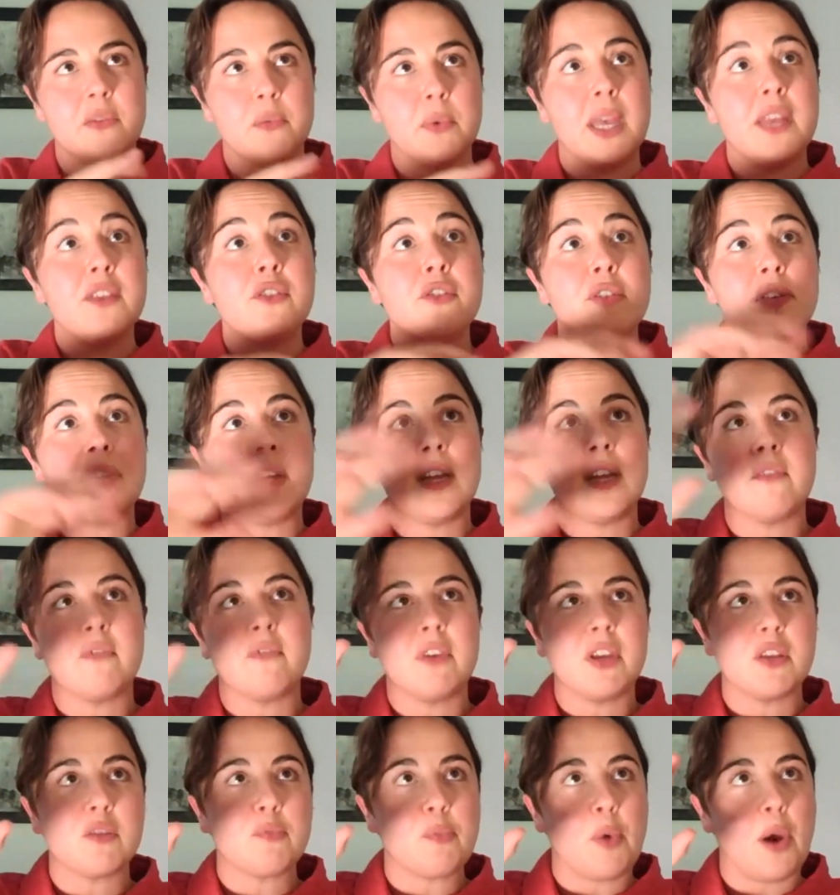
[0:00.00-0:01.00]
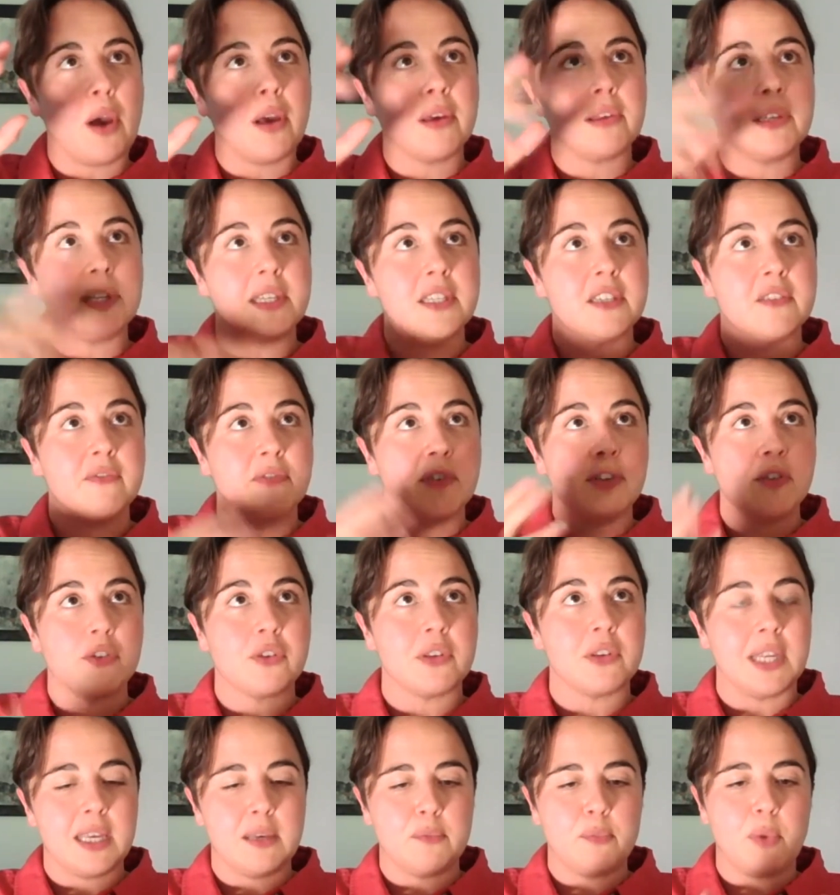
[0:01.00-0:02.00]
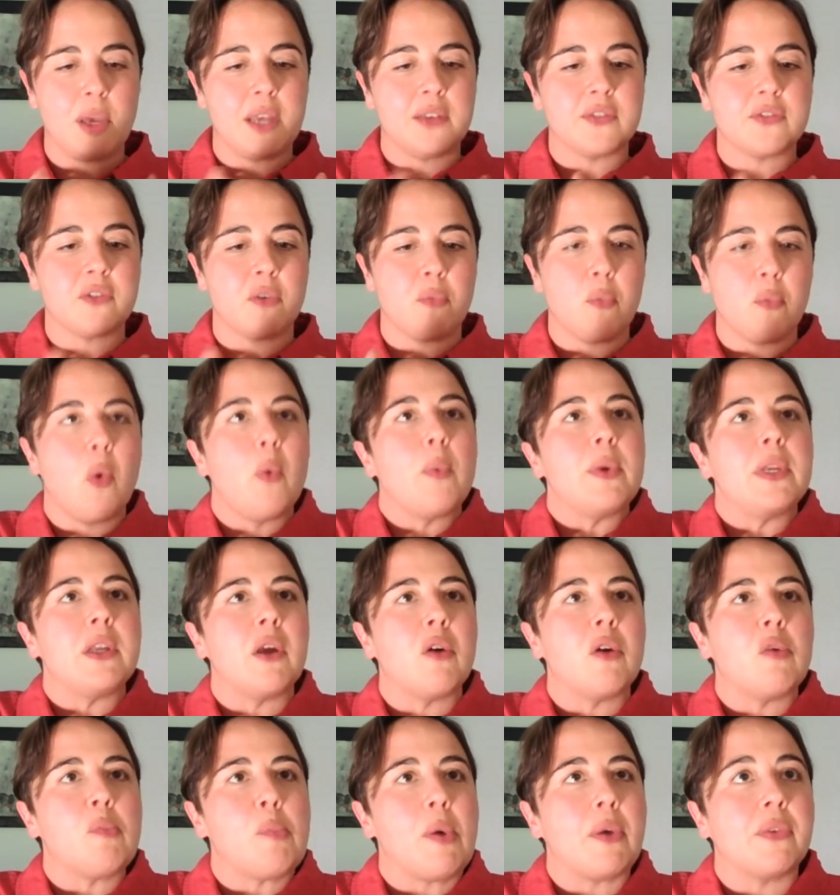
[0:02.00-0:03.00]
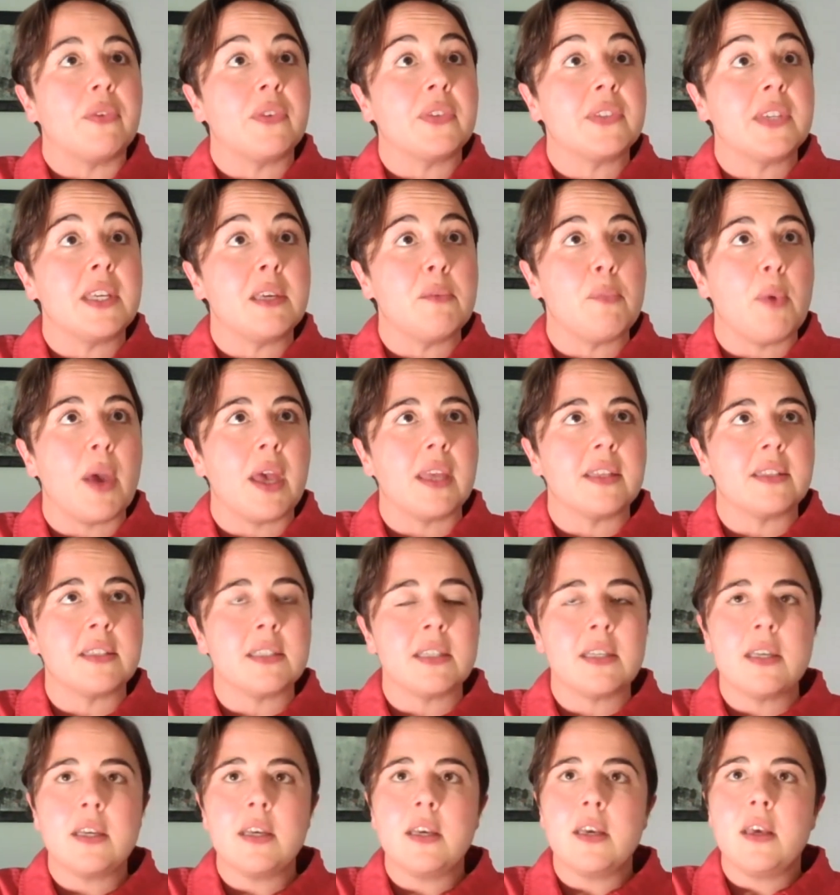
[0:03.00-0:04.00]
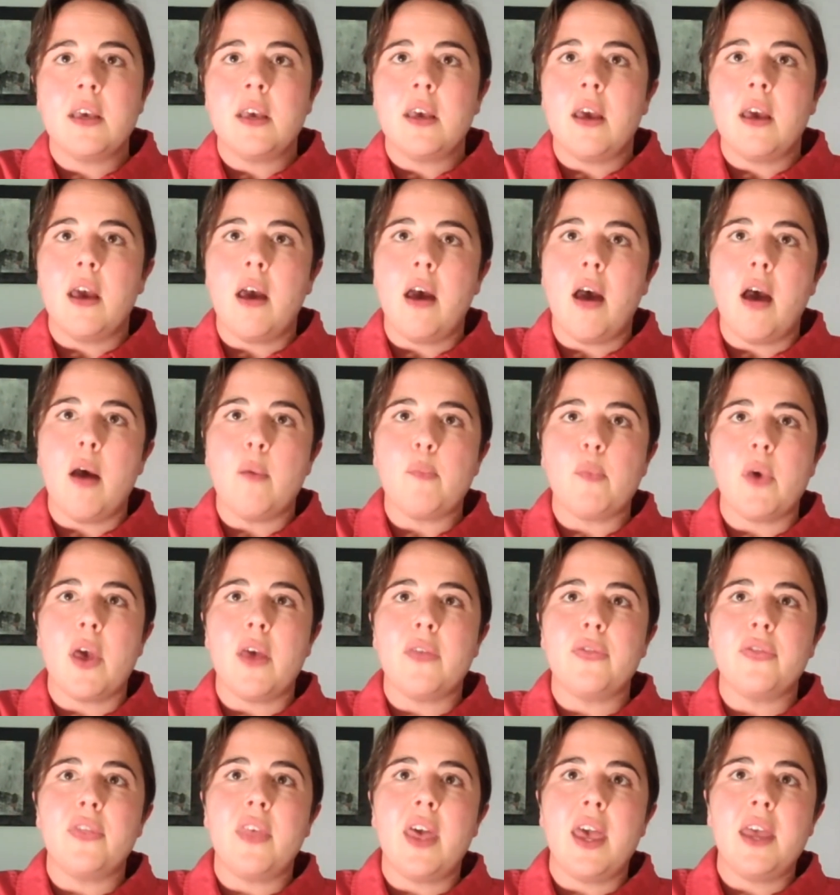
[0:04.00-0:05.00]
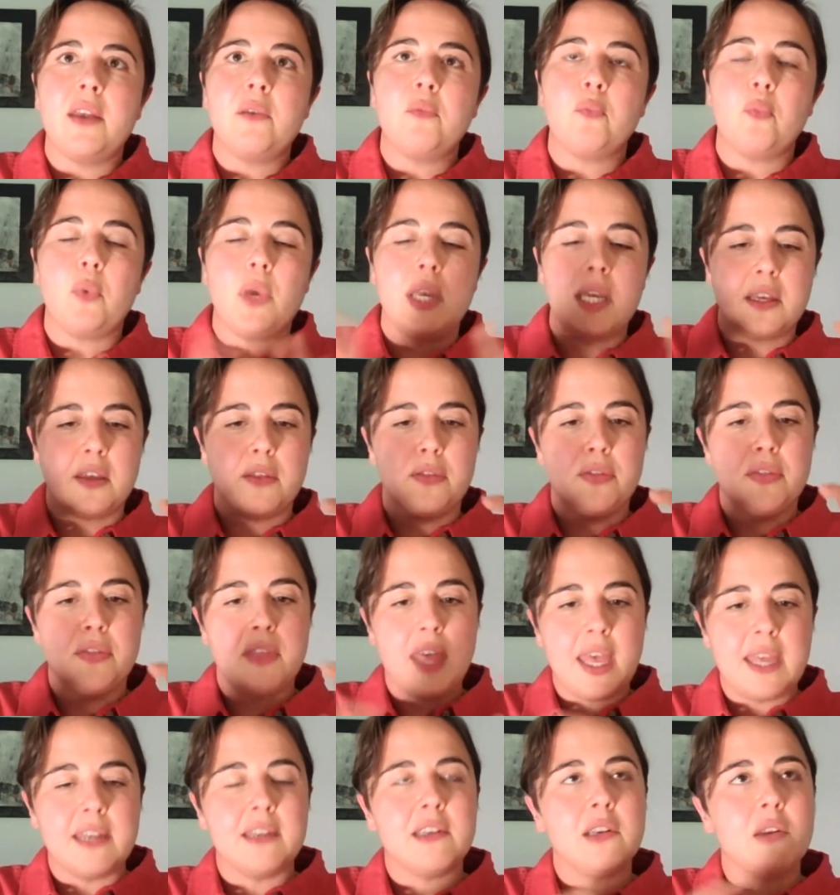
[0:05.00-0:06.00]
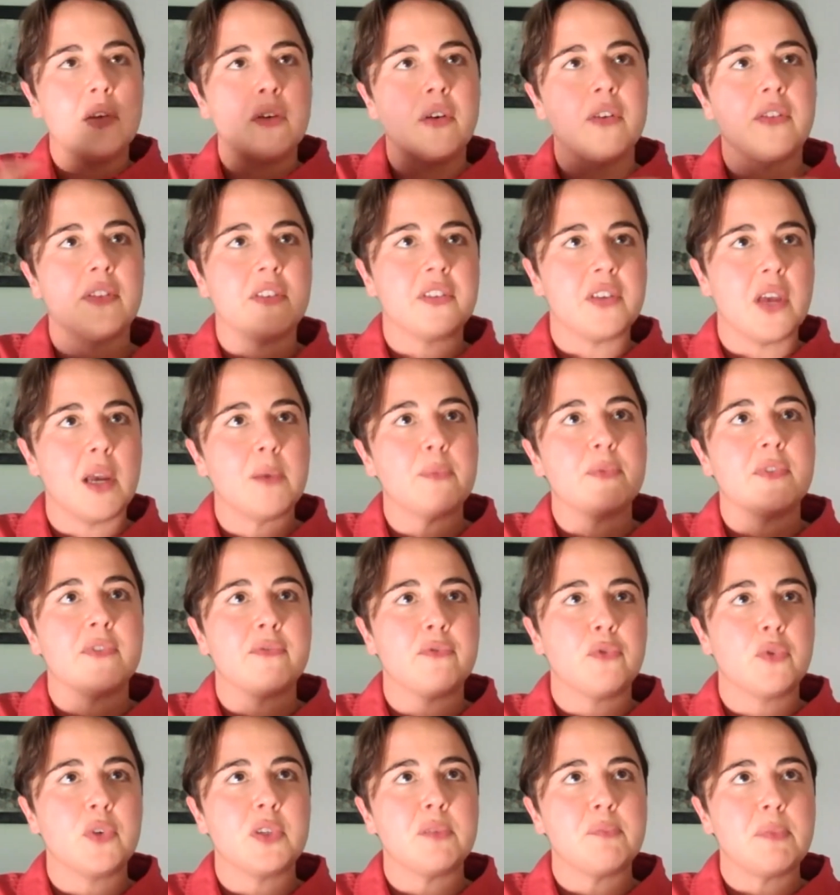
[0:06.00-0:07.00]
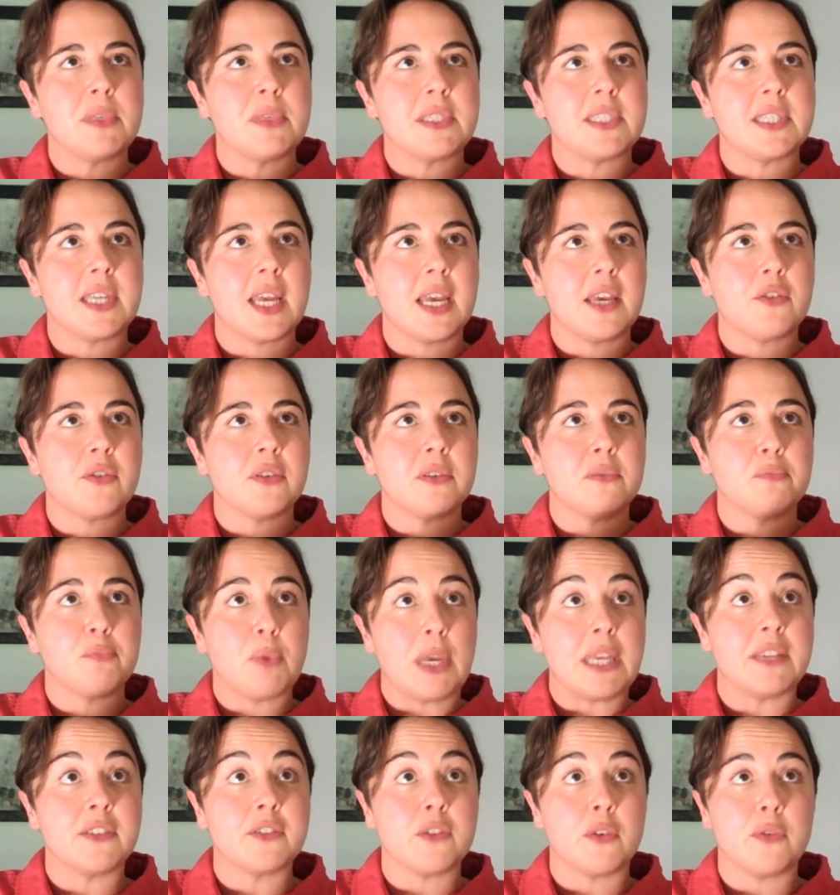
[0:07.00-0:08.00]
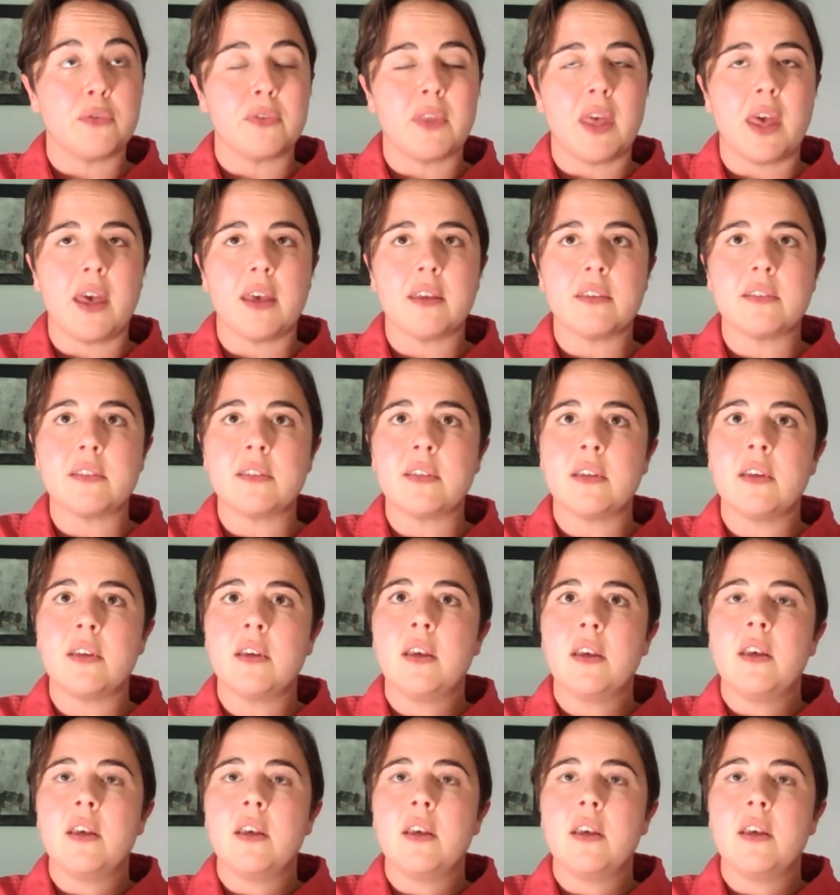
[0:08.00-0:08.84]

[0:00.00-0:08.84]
So we engineer each pile individually based on what we know about the seabed, and then we can look at the types of noise mitigation based on that.